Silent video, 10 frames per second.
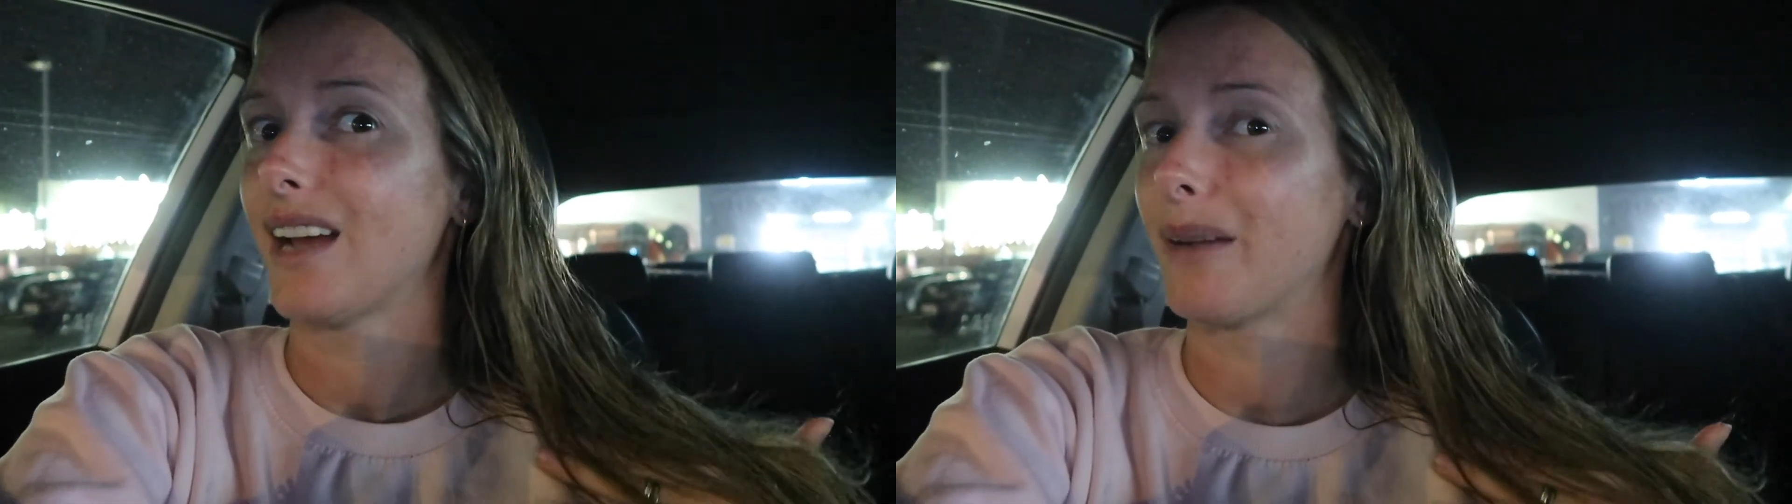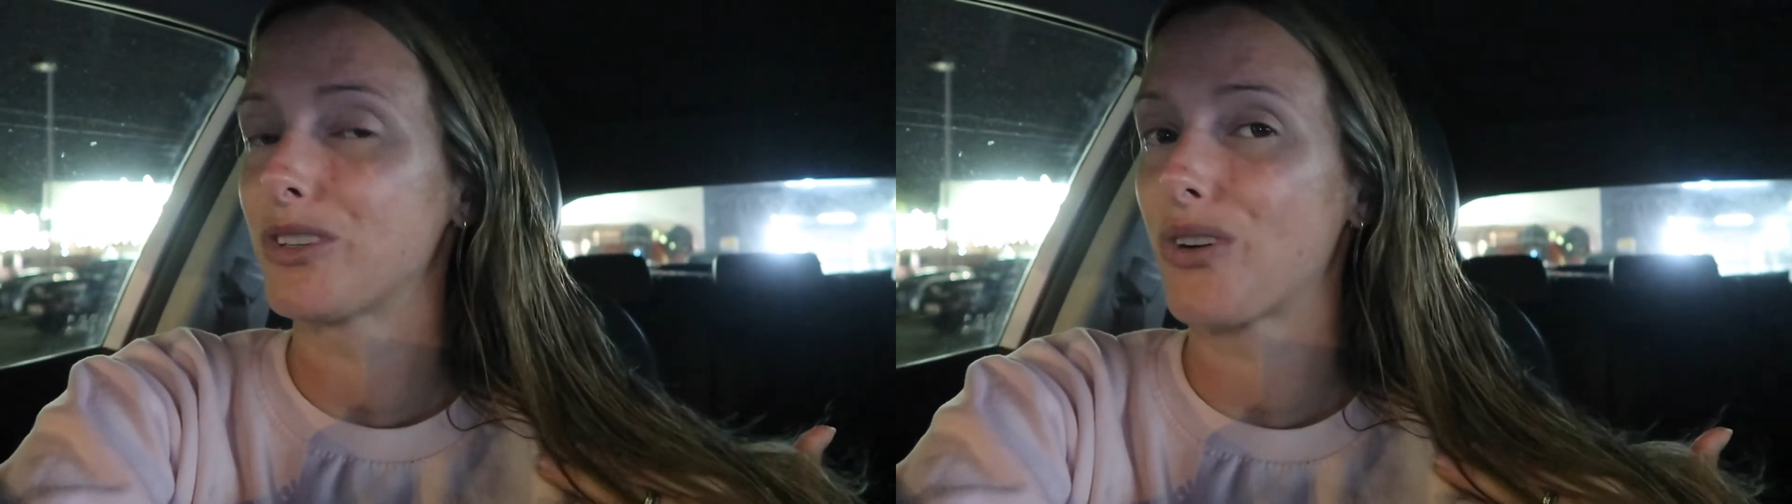
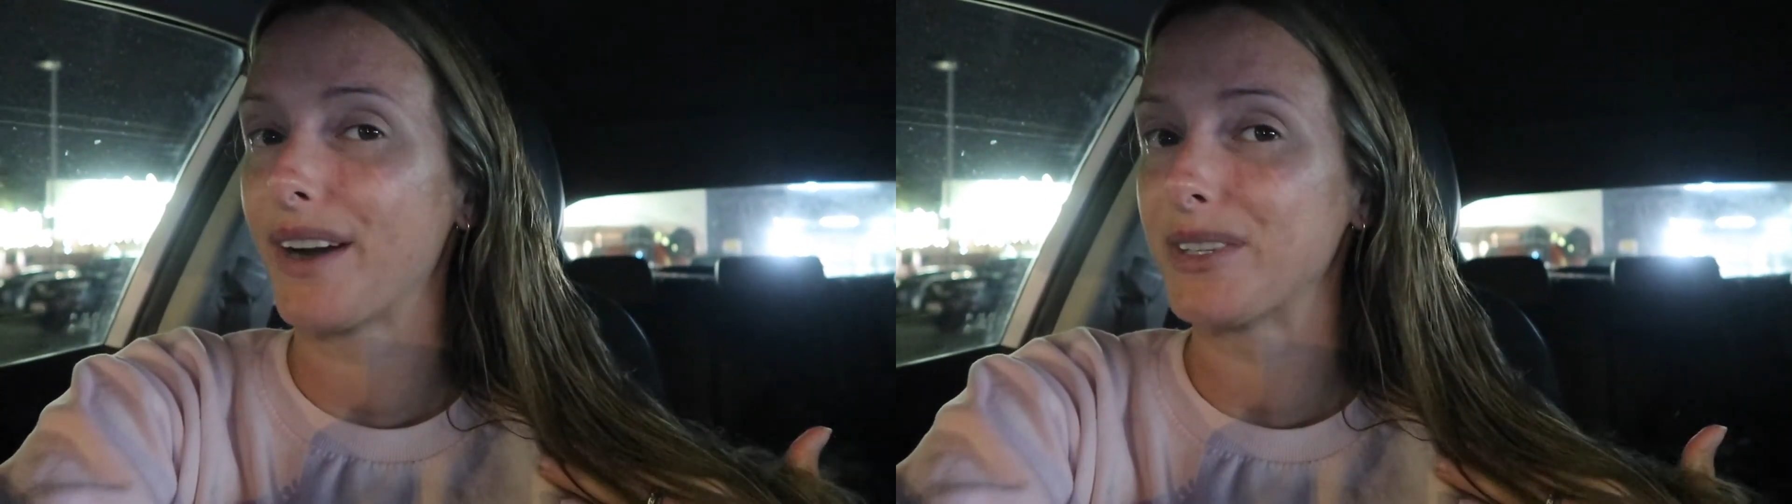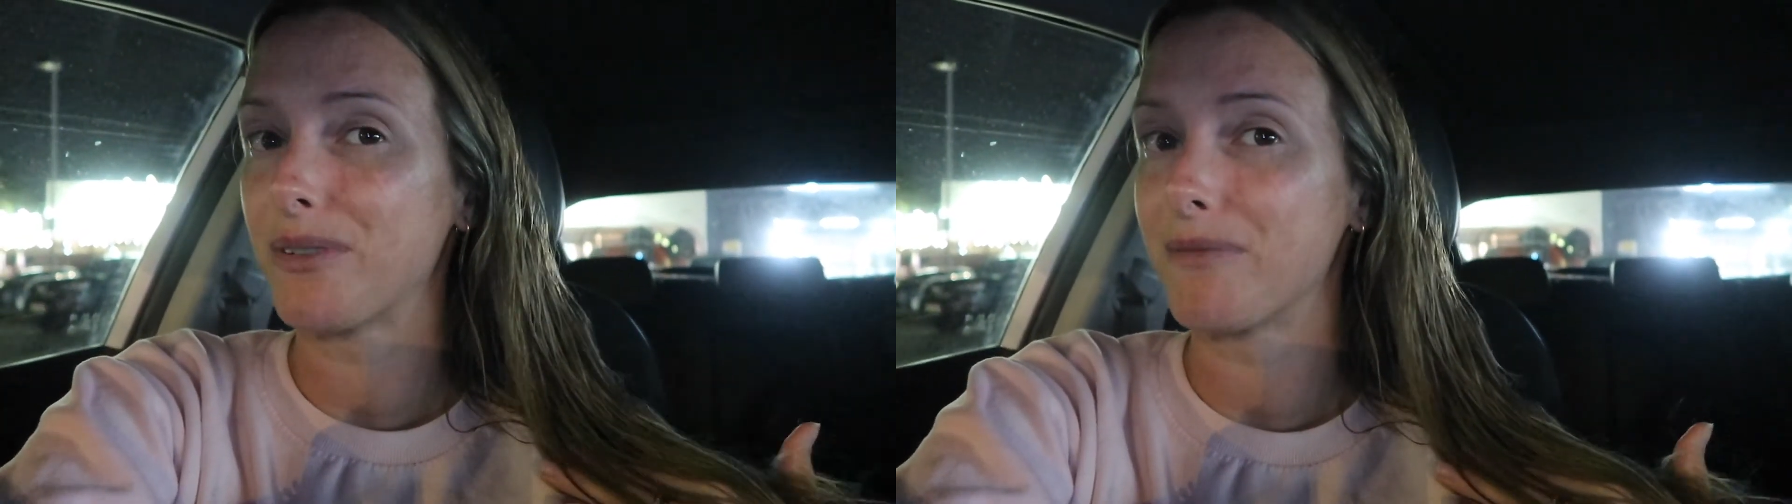I'm
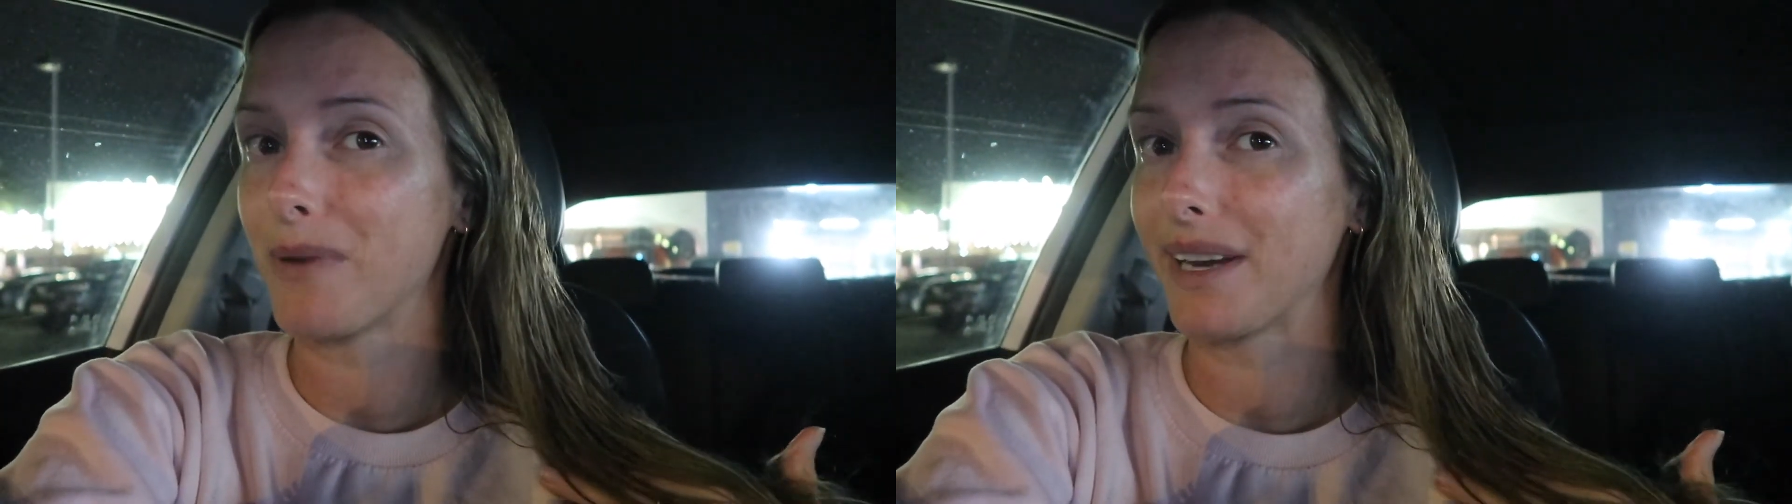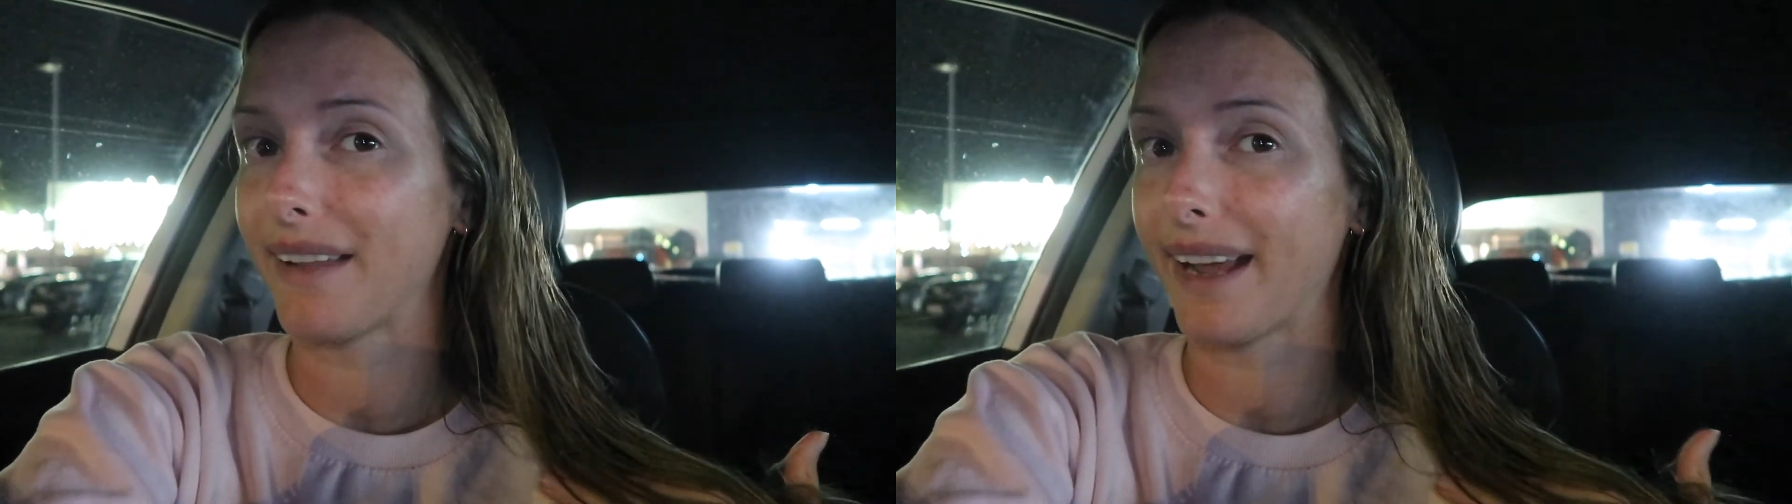trying to
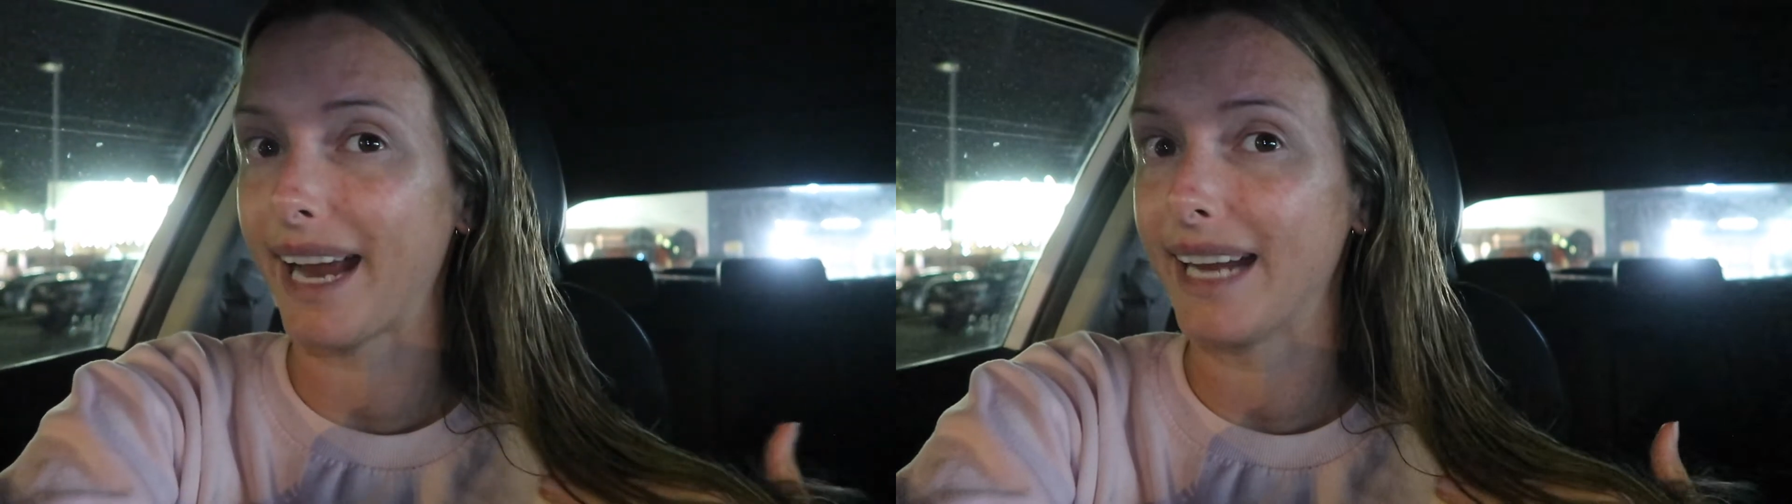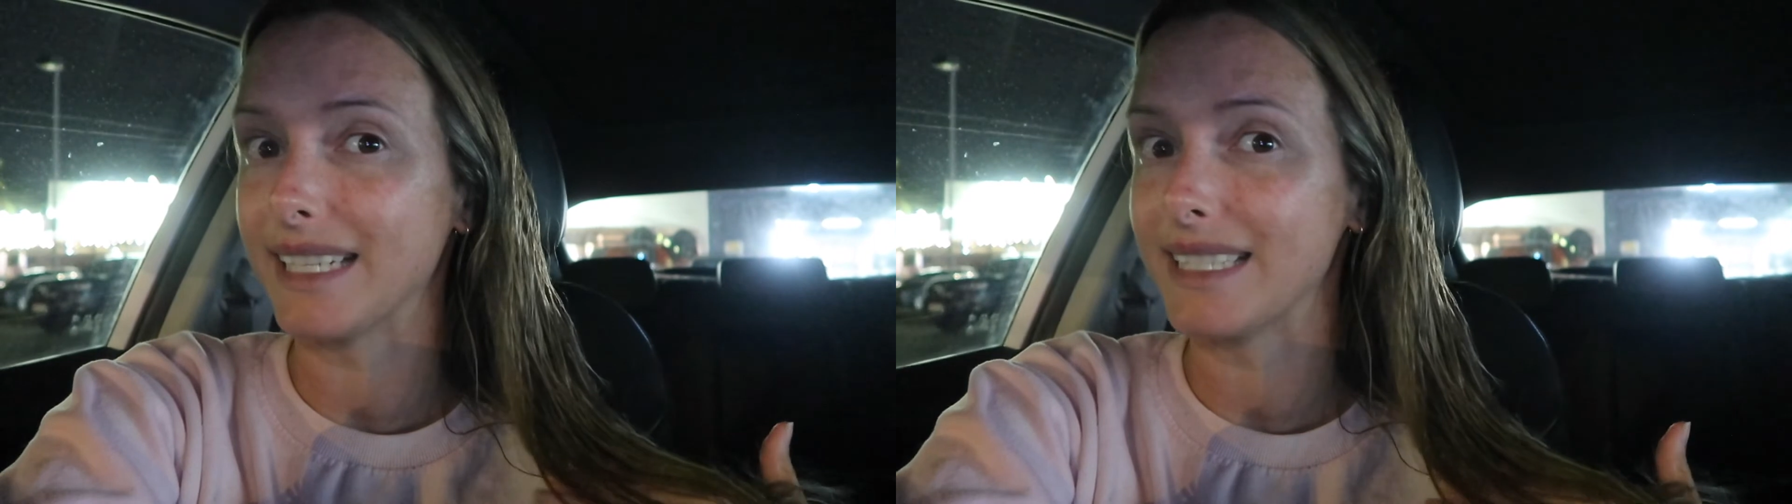avoid like any